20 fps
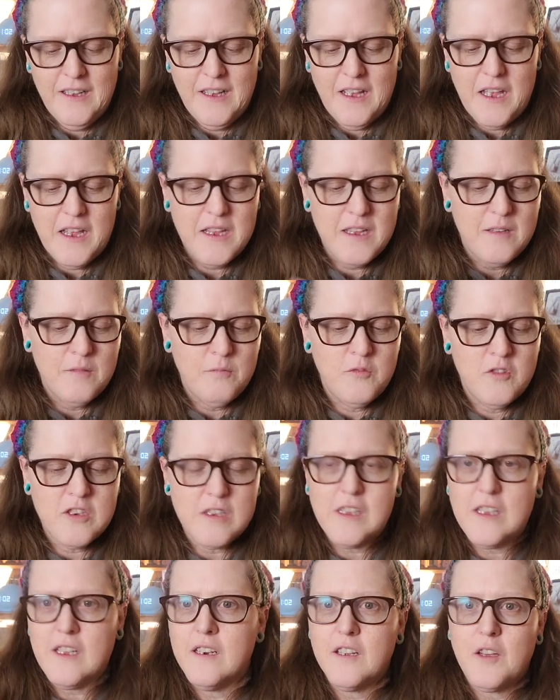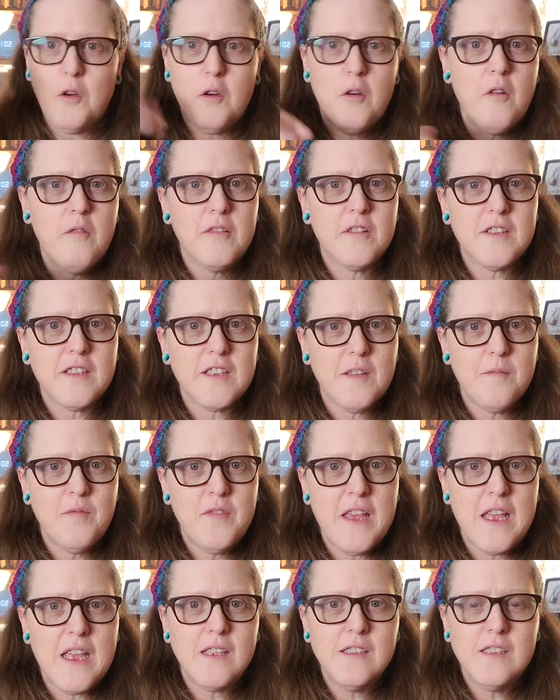I'm just going to go over some
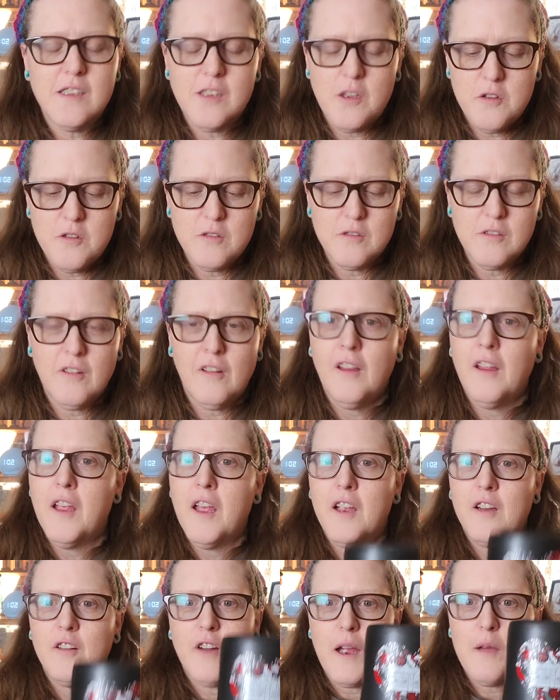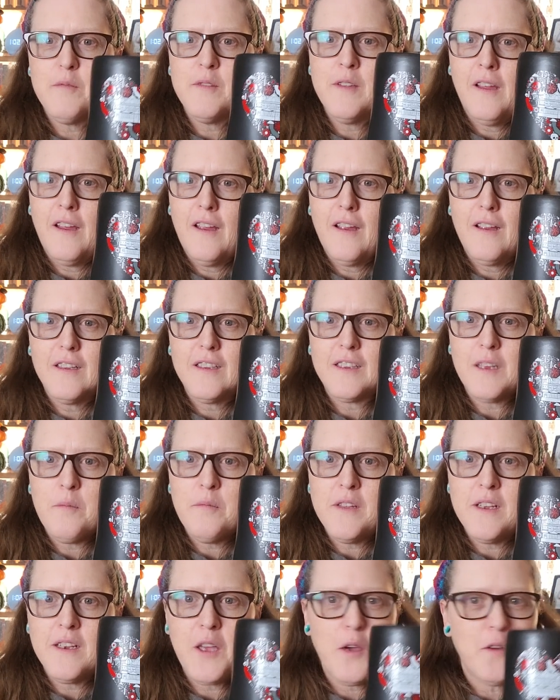things, so grab
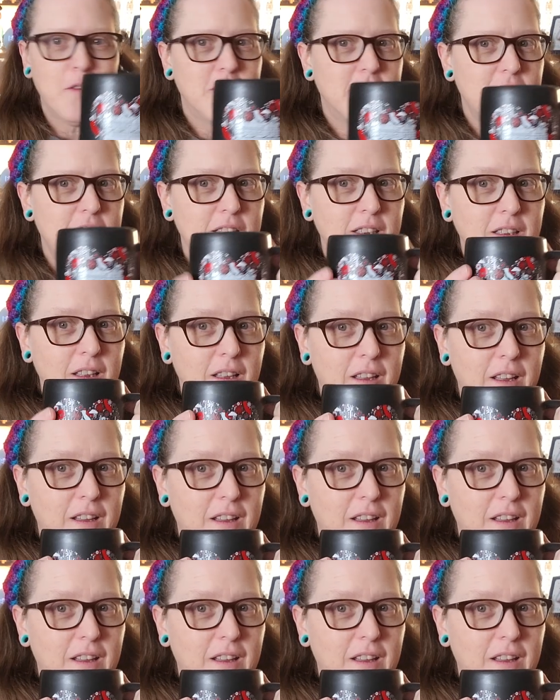something cozy,